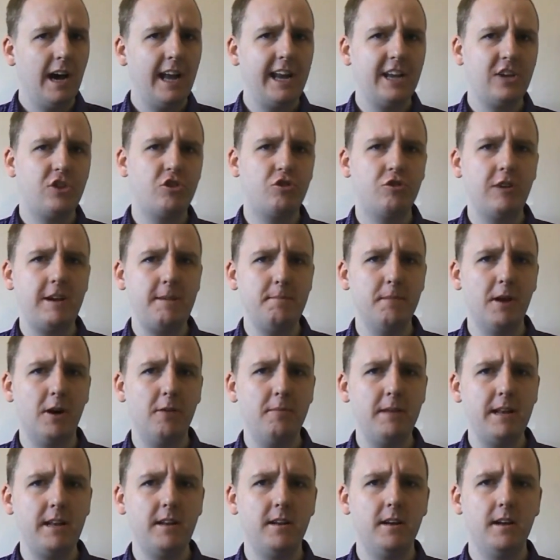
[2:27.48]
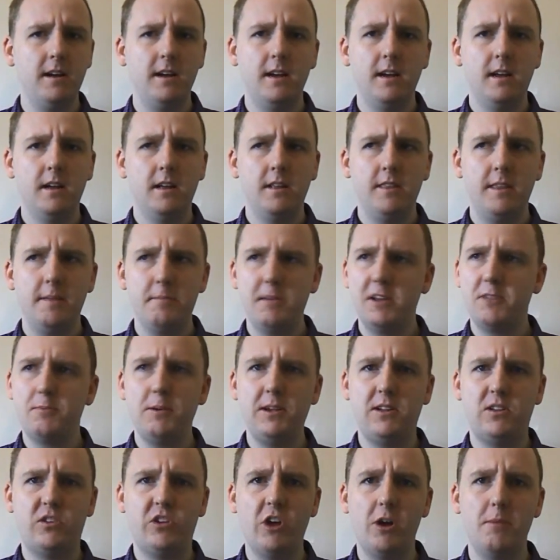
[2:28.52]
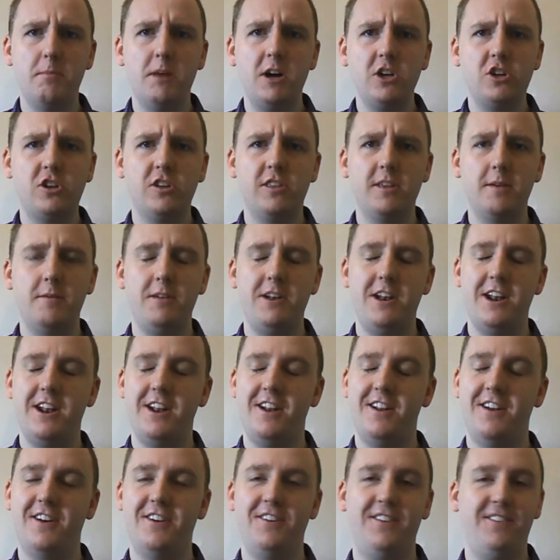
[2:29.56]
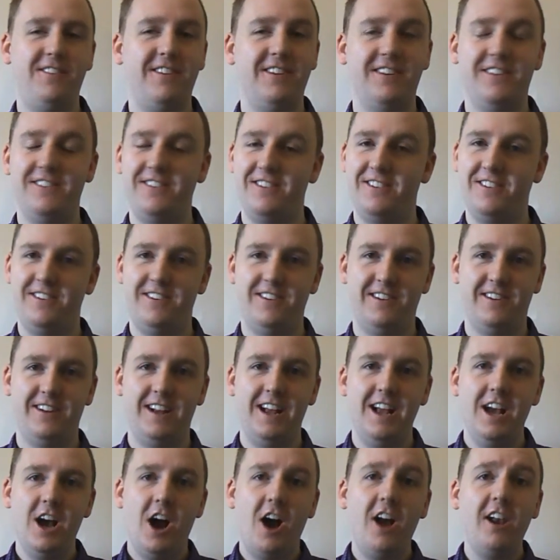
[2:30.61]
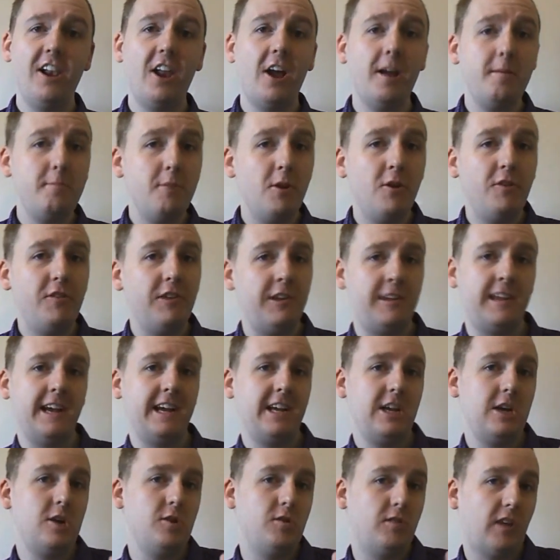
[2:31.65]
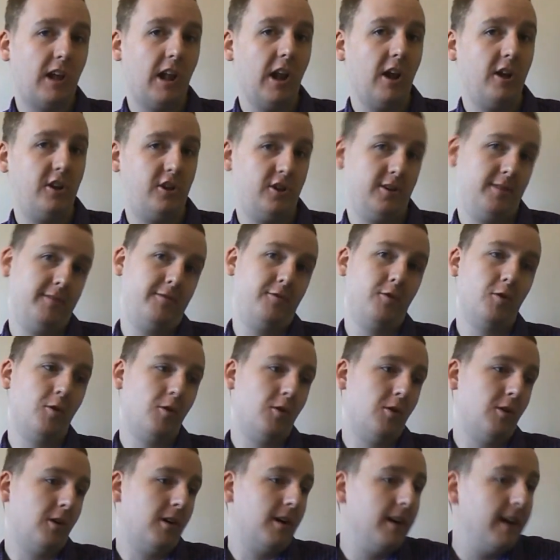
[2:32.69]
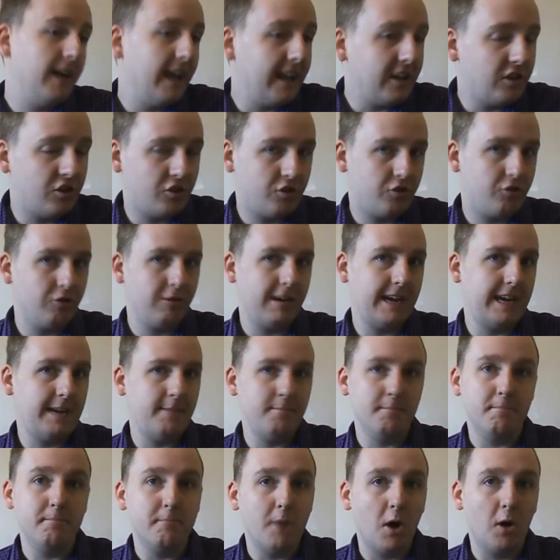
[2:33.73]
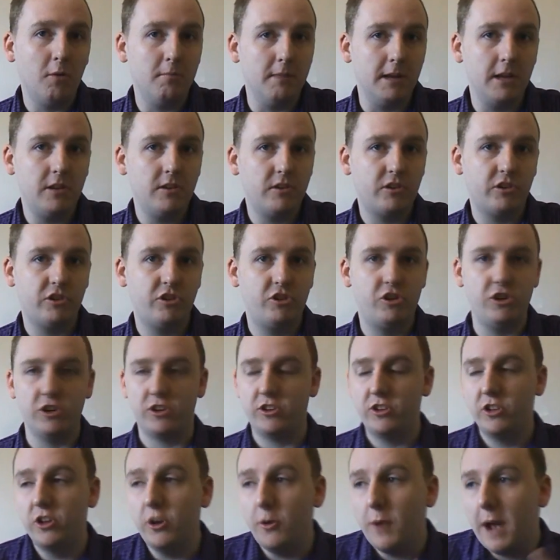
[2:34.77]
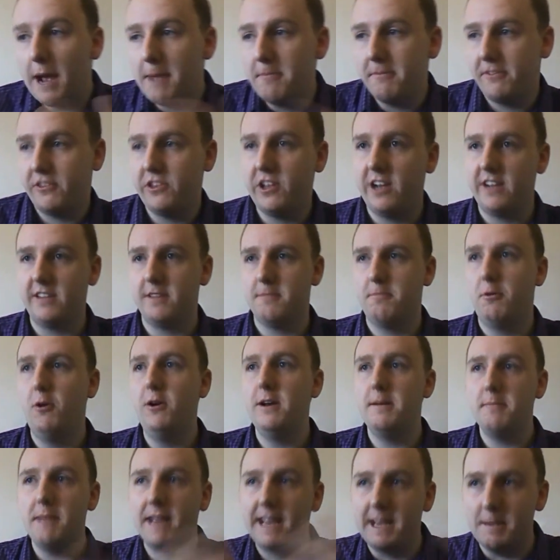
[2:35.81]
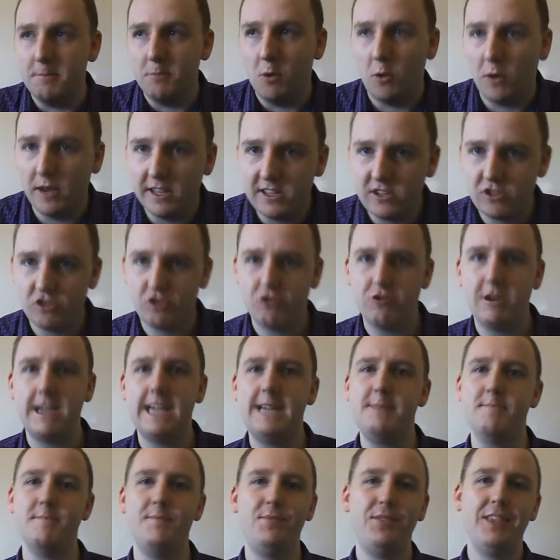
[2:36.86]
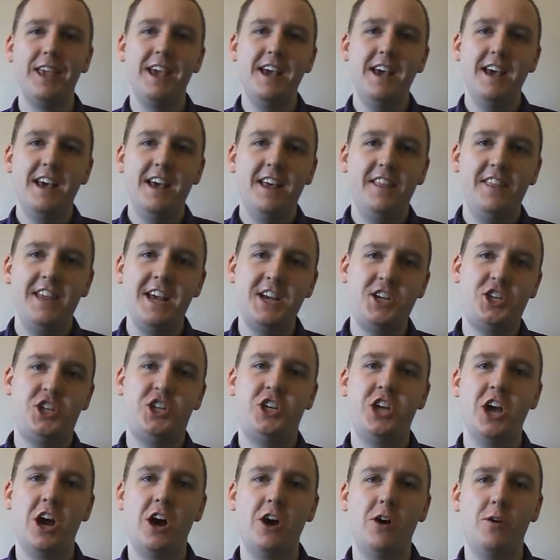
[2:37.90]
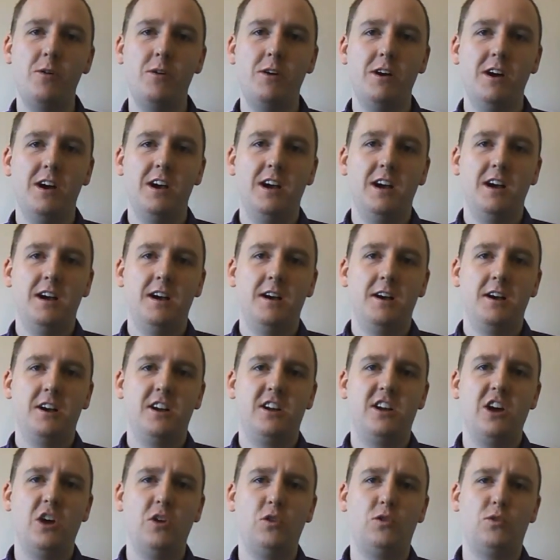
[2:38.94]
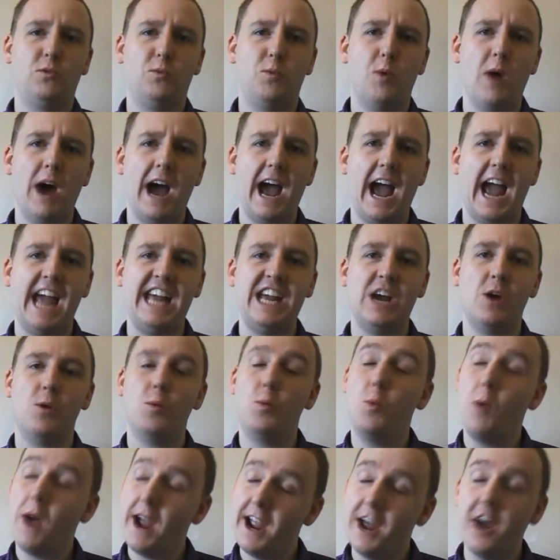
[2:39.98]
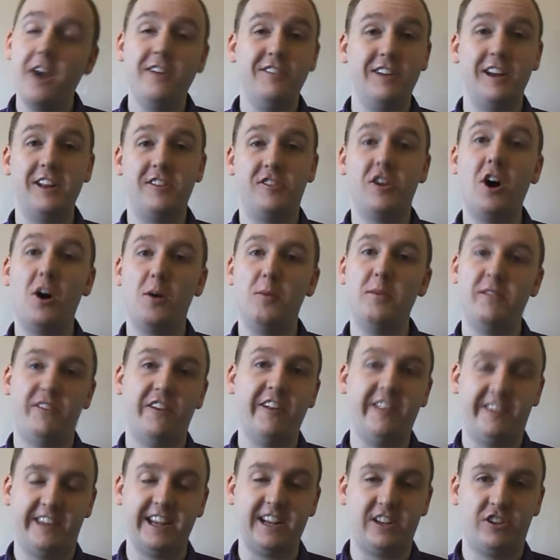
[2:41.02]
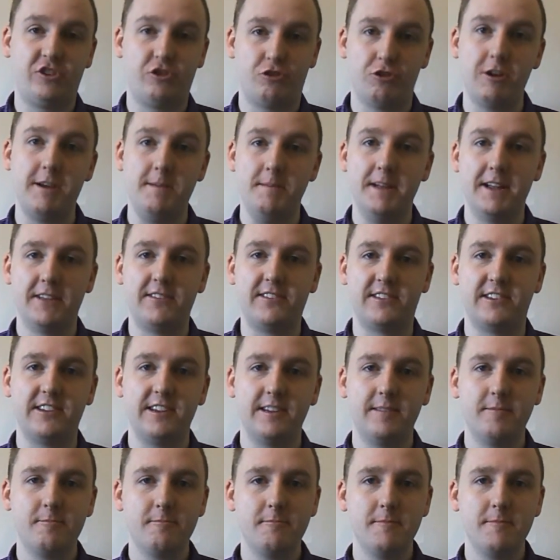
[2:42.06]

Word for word: an extreme moment? There must be so much of them. No, no, no, no. Unlike movies that use close-up for extreme moments, just to emphasise the point and make it more extreme, this show goes way, way over the top with its extremeness.